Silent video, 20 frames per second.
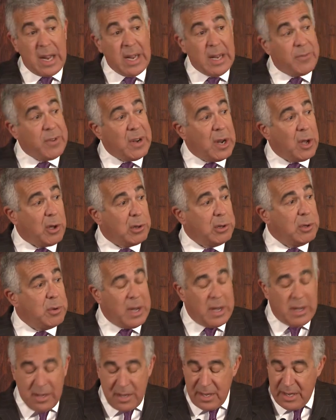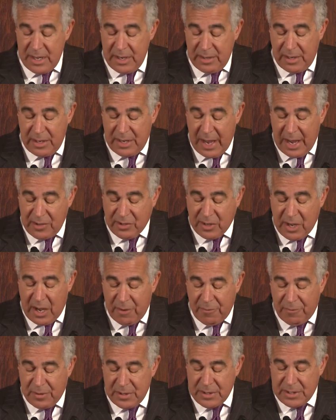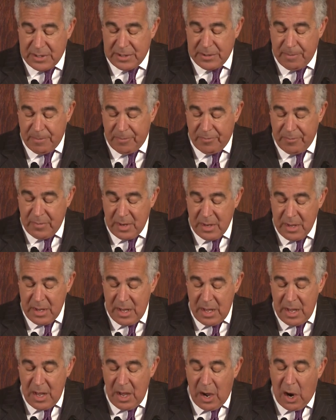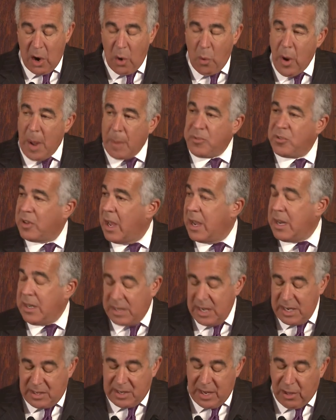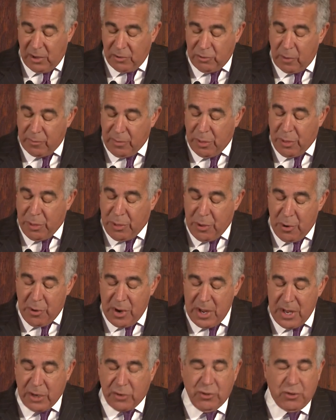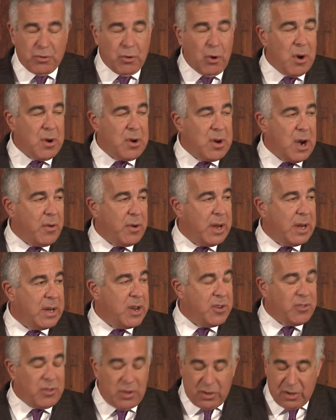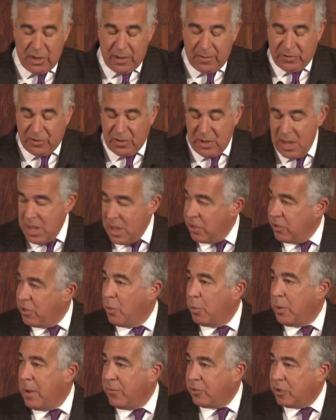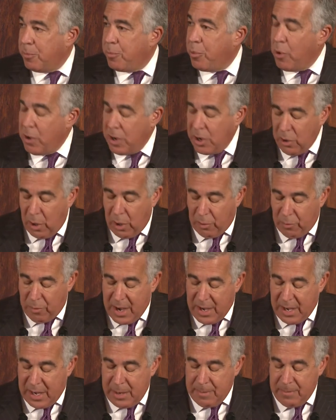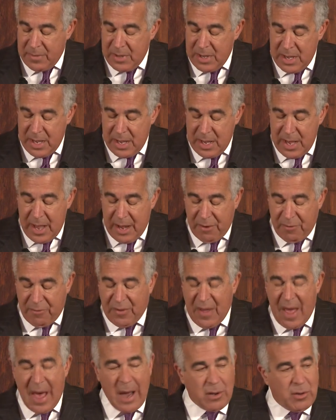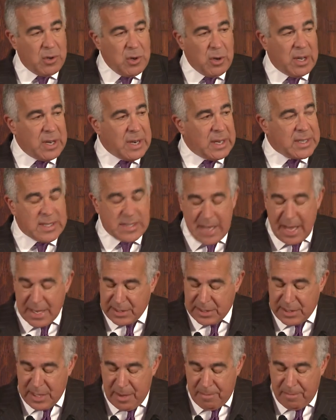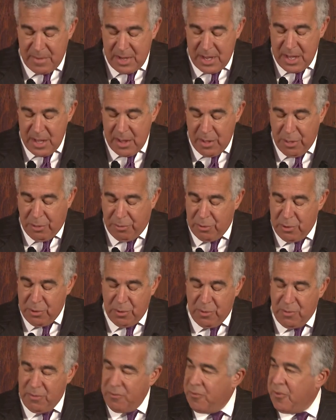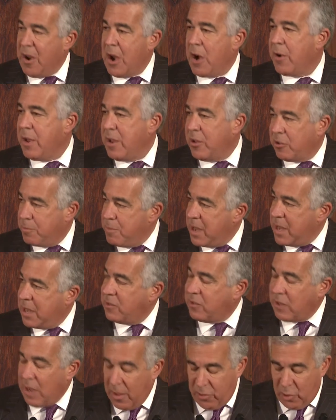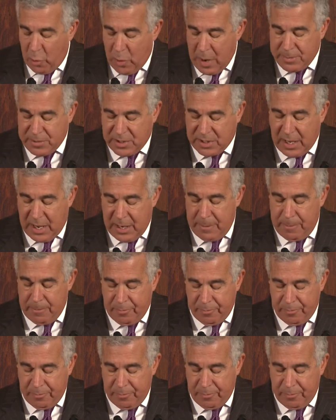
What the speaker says: even including today's conference. Our website details over 30 extraordinary initiatives that we've supported already, and in fact, you can access them through various means on the website.